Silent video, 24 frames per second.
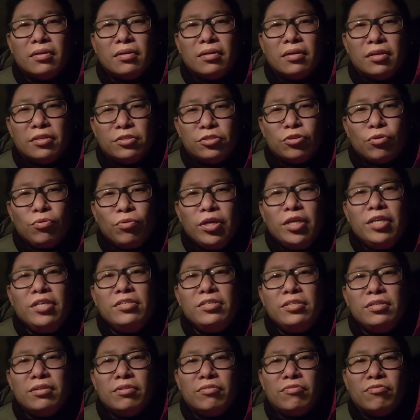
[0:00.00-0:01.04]
It's so
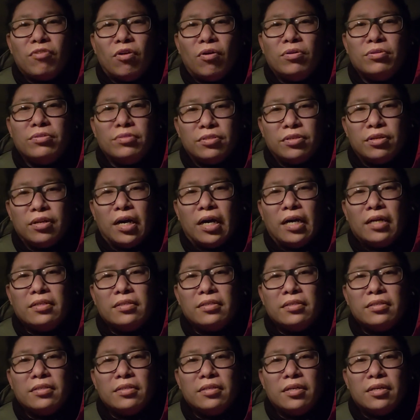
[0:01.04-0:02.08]
easy to fall into that.
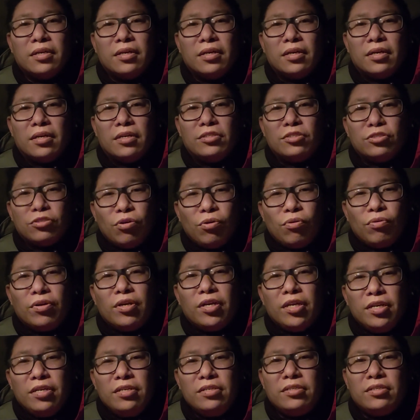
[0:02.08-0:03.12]
It's so
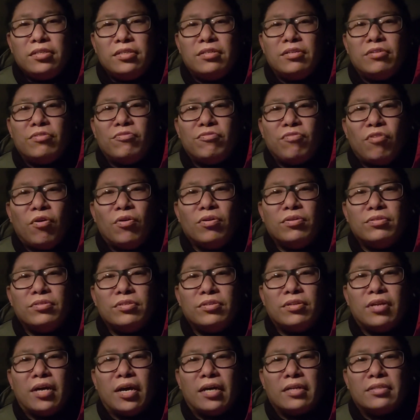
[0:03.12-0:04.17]
easy to fall into
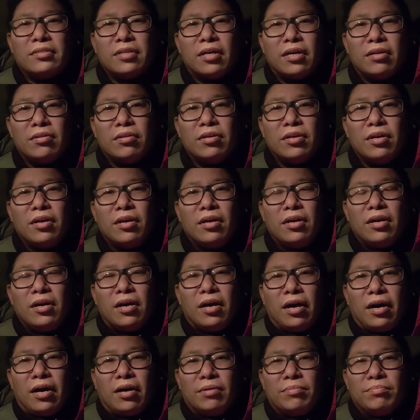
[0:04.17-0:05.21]
that. That
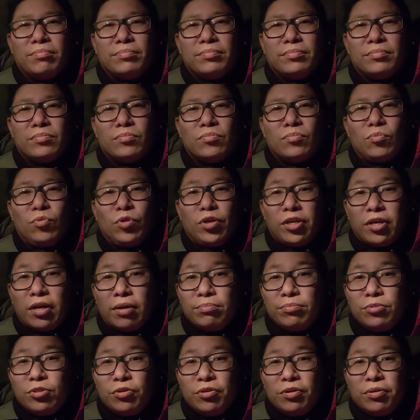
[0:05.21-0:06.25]
um, we
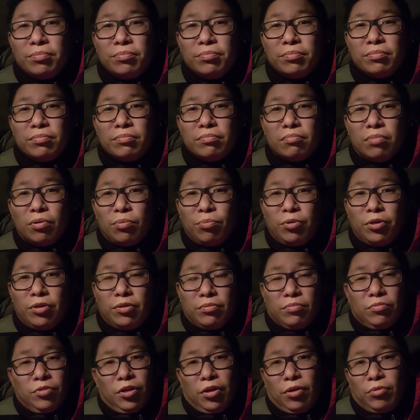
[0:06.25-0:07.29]
come to Him, but we,
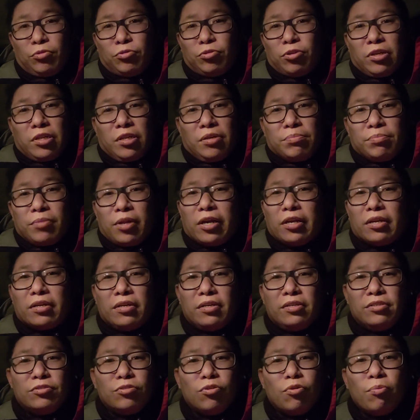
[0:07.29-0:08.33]
we treat Him like
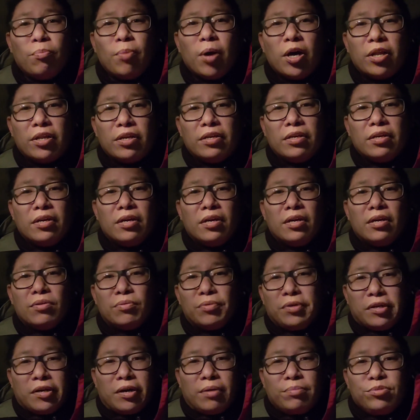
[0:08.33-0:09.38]
He's nobody.
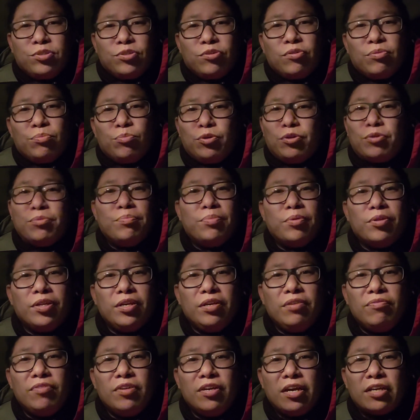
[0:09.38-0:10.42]
We come to him, we don't
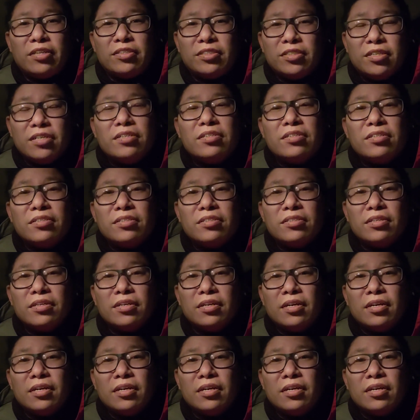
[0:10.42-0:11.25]
believe he exists.